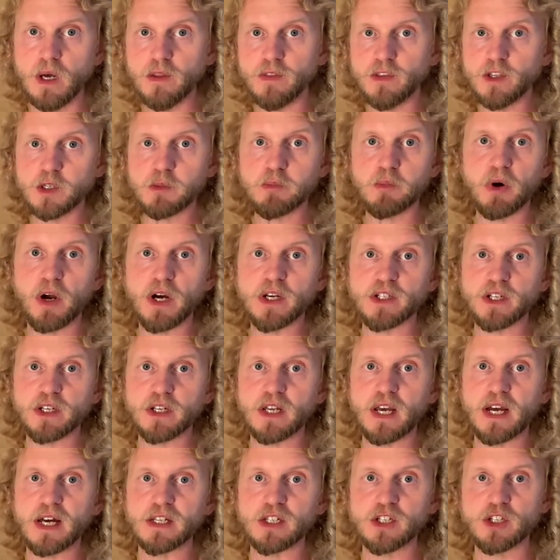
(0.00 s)
This project
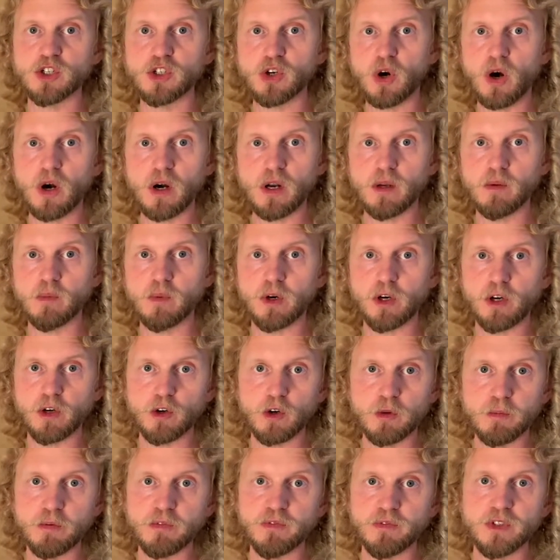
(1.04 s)
got started when a
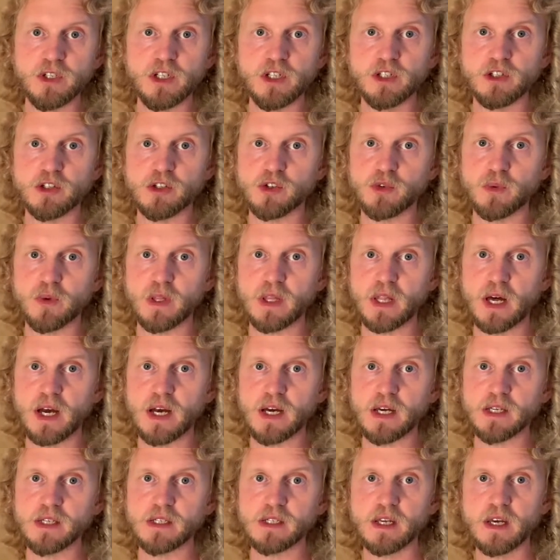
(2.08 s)
group of teachers
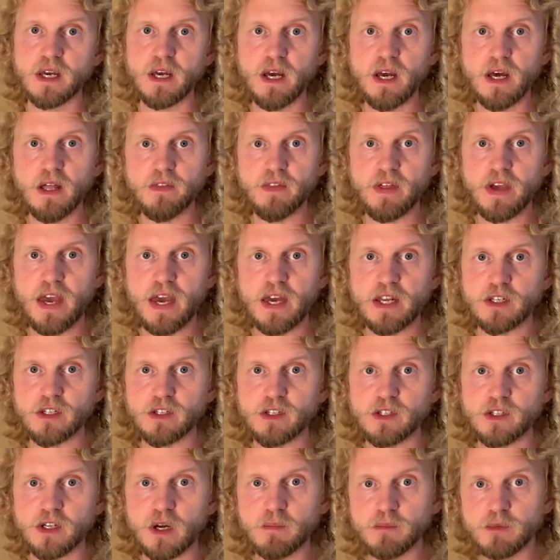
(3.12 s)
realized they had
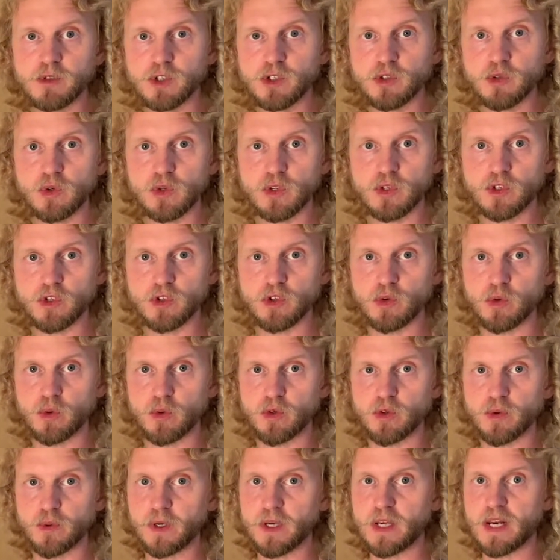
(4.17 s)
some students who were
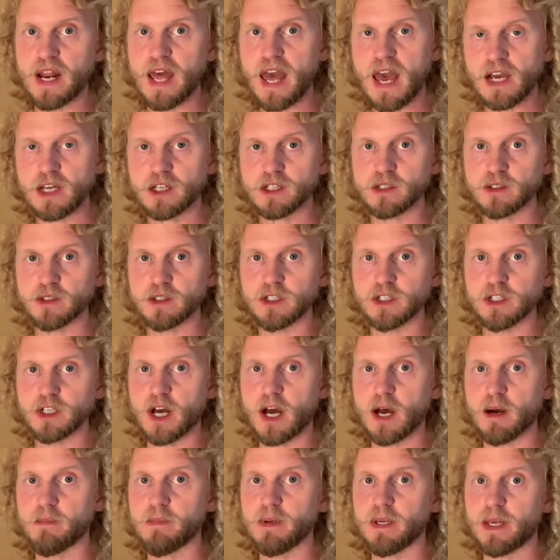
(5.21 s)
doing an excellent
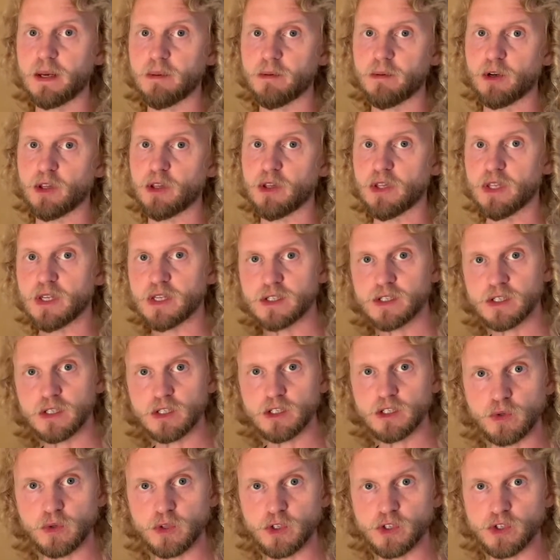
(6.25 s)
job being able to listen
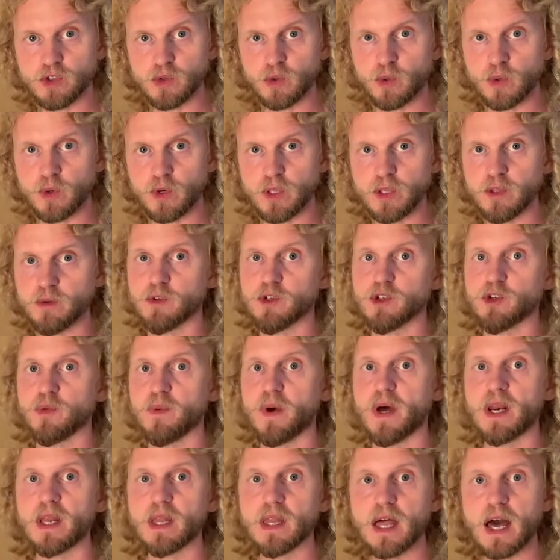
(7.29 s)
story that was read
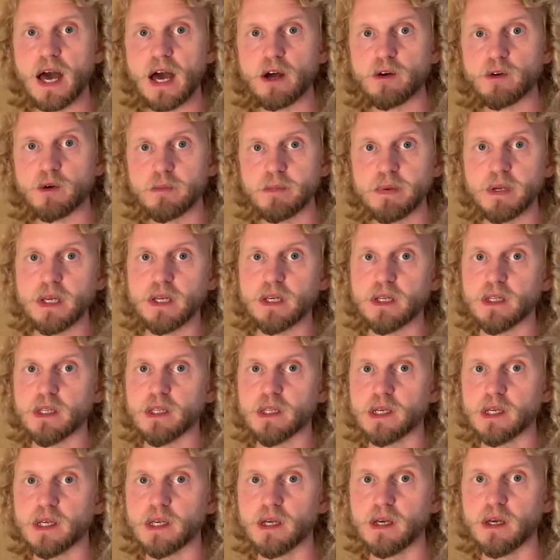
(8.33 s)
aloud
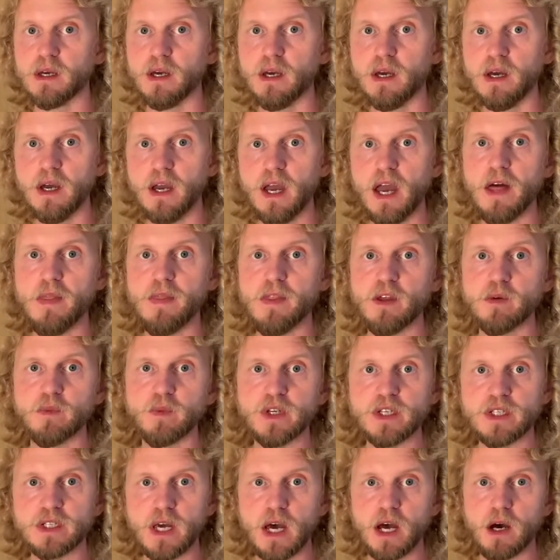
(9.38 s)
repeatedly and then
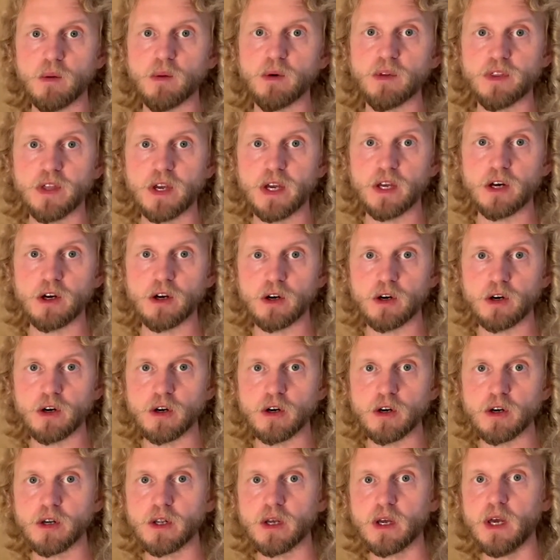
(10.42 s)
retell what they had
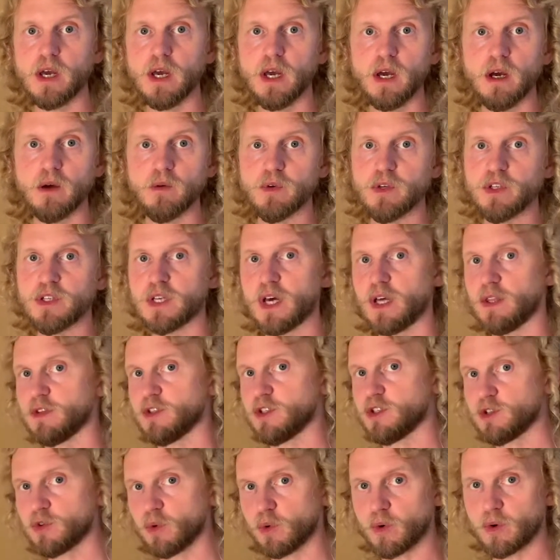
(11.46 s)
heard, retell the
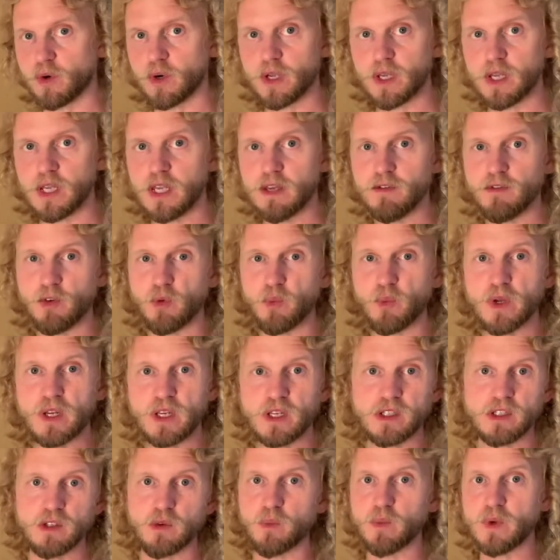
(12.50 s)
story even
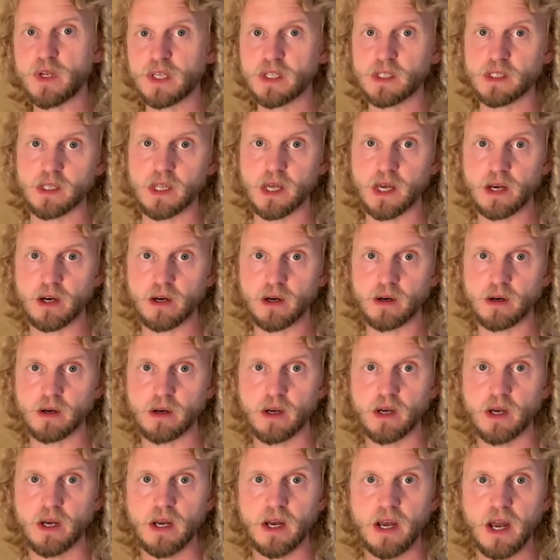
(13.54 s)
weeks and weeks later.
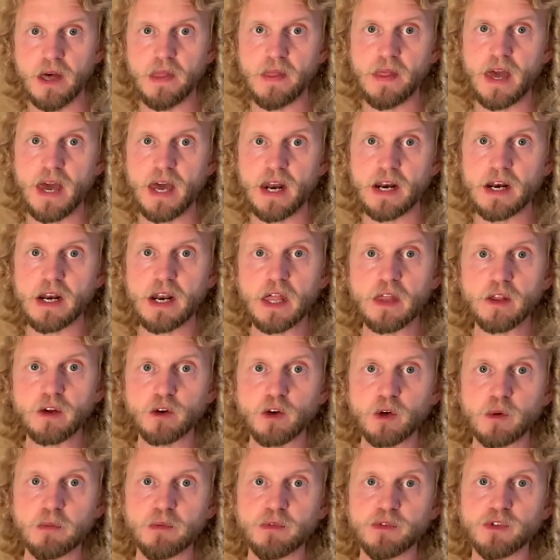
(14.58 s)
And they had another
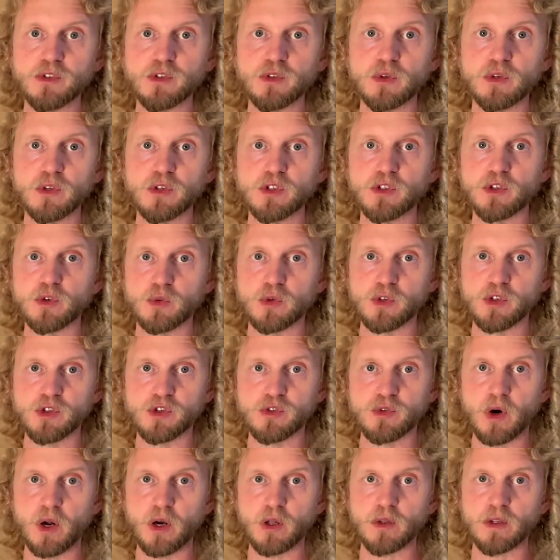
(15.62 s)
group of students who were
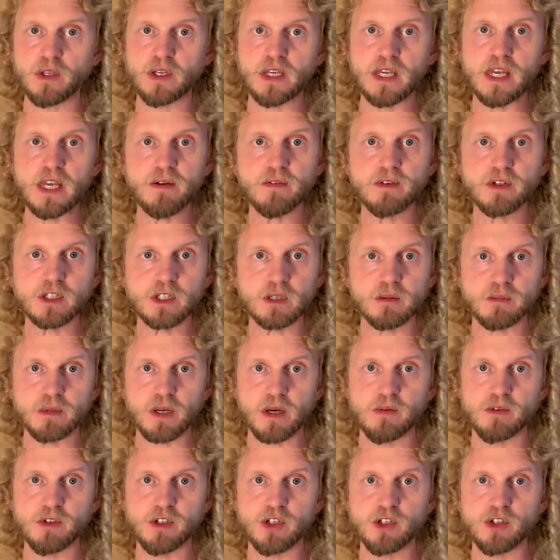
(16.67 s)
struggling even
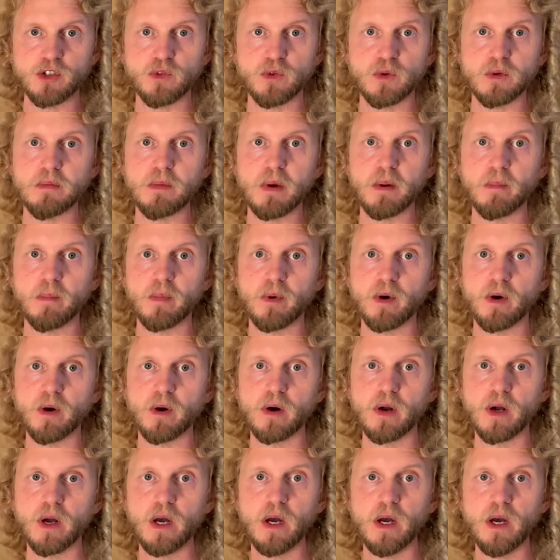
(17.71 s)
sometimes just to
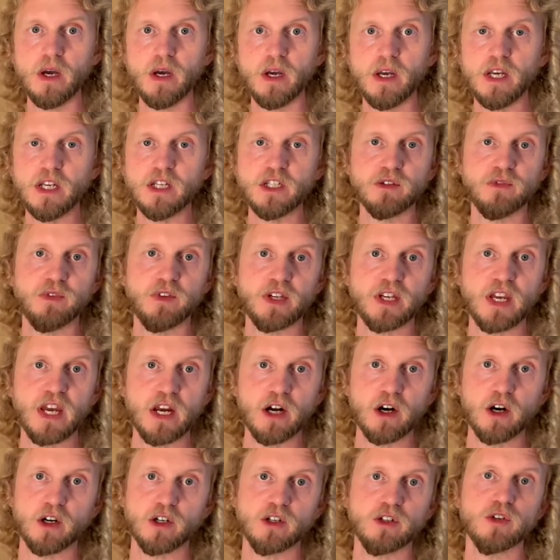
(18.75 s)
remember each of the
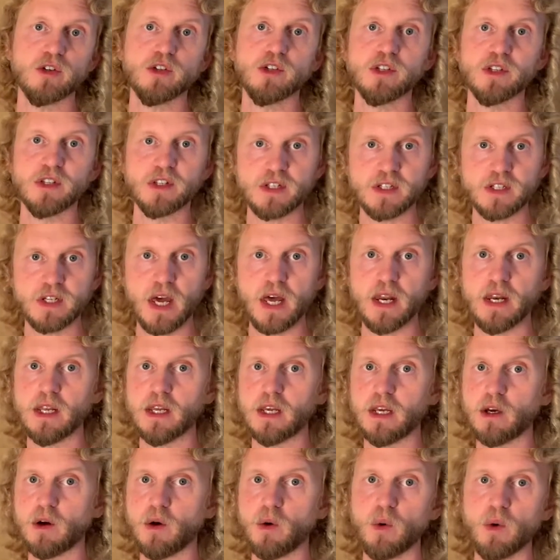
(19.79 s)
characters in the
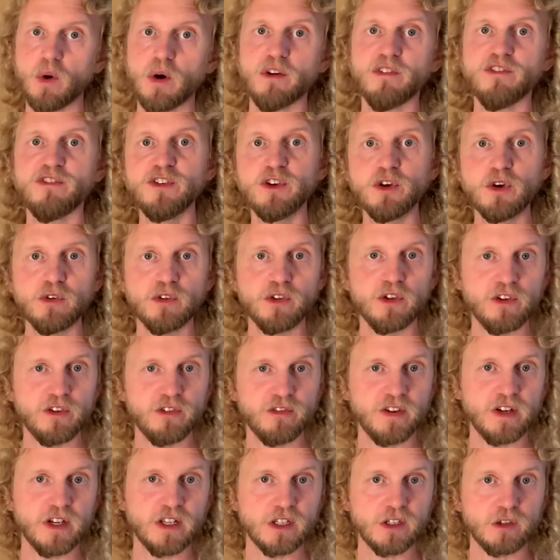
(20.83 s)
setting or a few of the
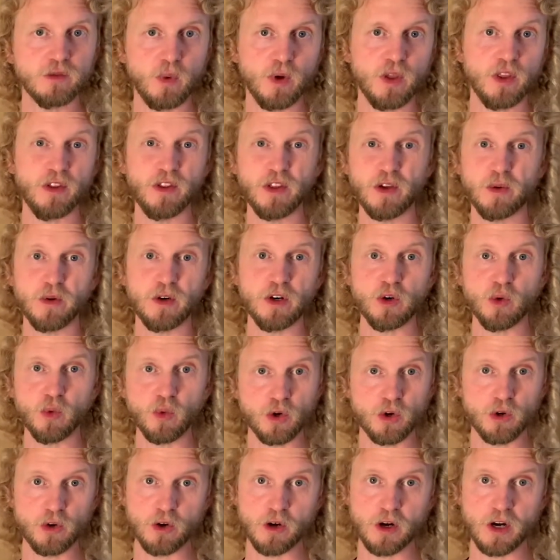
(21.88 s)
events, whether they were in
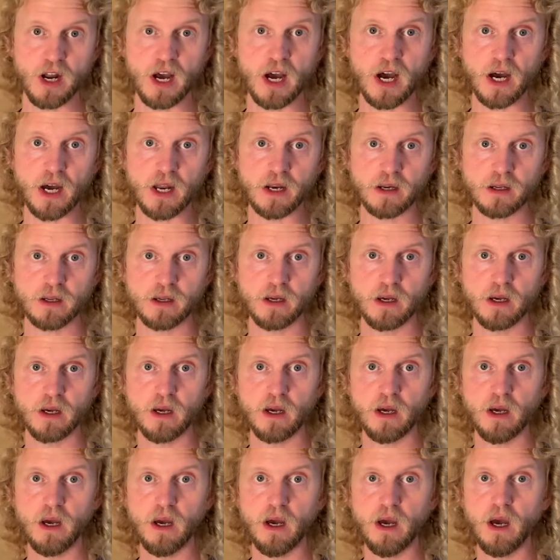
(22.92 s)
order or not.
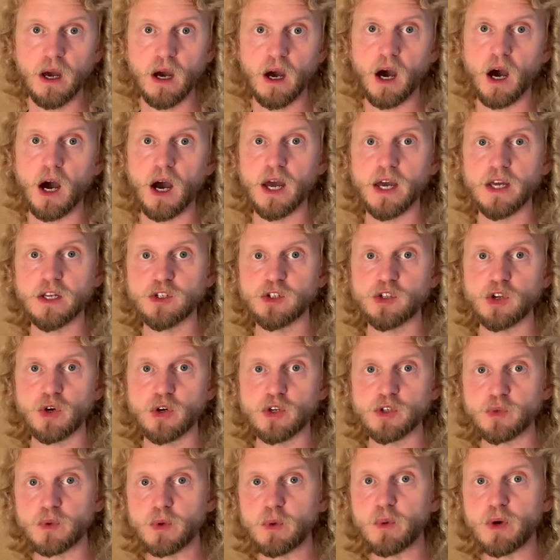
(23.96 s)
And so
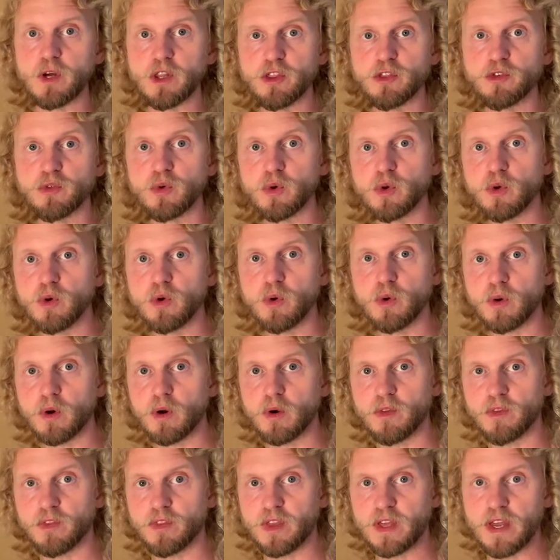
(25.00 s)
as we went
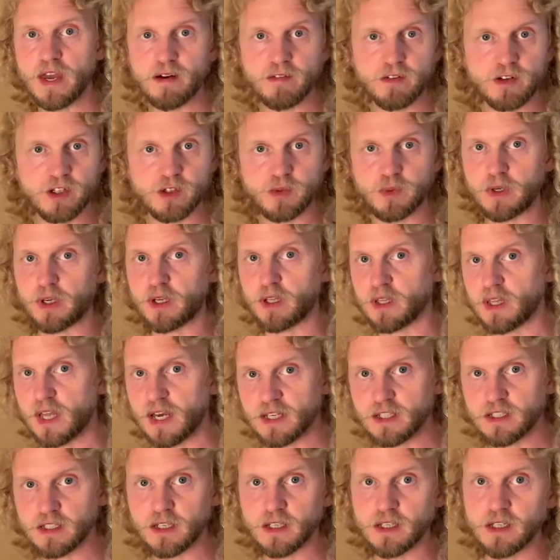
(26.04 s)
through the evidence we
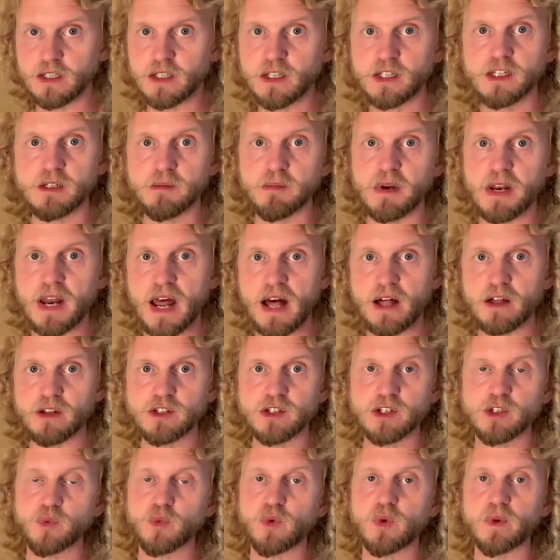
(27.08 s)
collected and did some
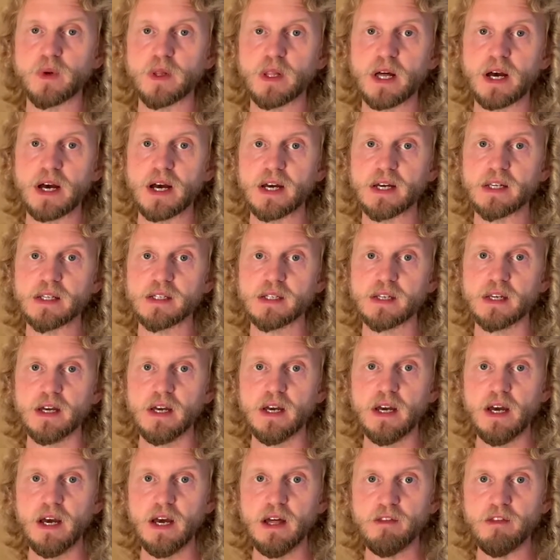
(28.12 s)
analysis, we realized
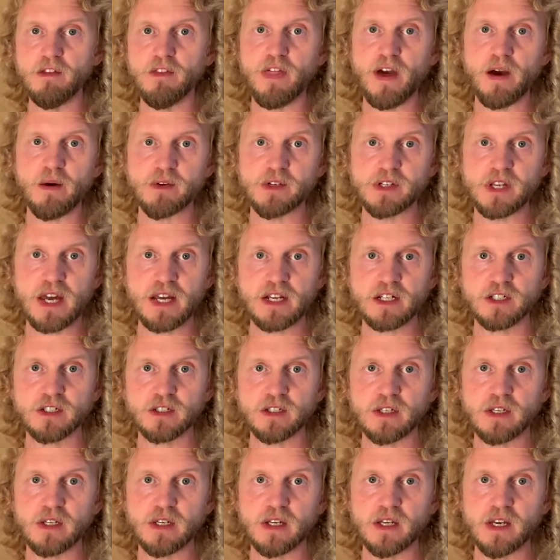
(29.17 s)
that that was
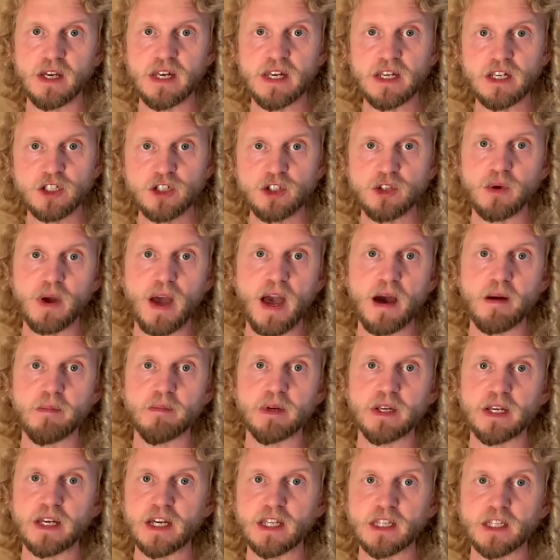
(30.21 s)
actually an issue
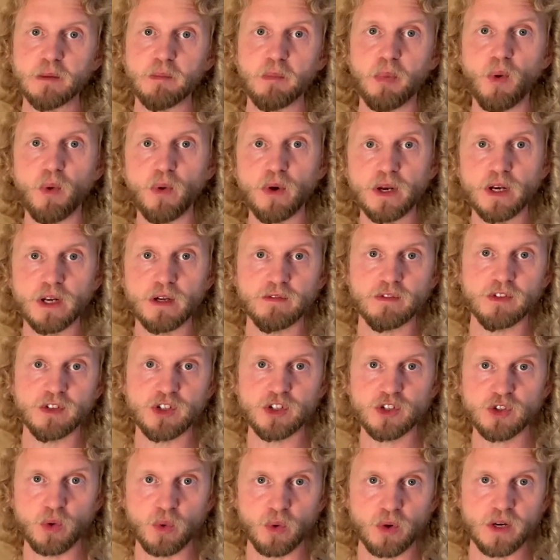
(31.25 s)
happening at the point of the
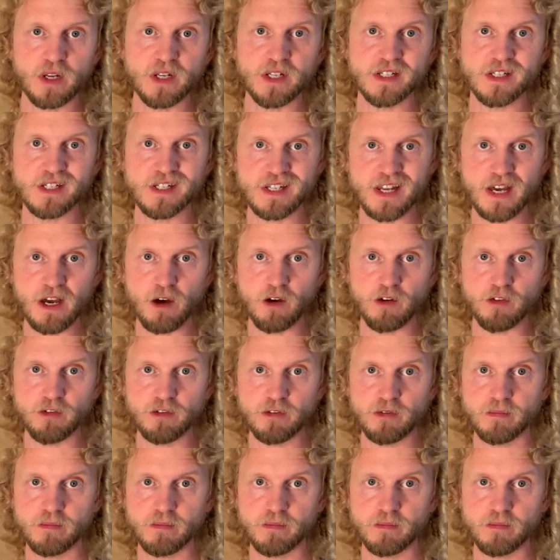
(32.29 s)
story itself.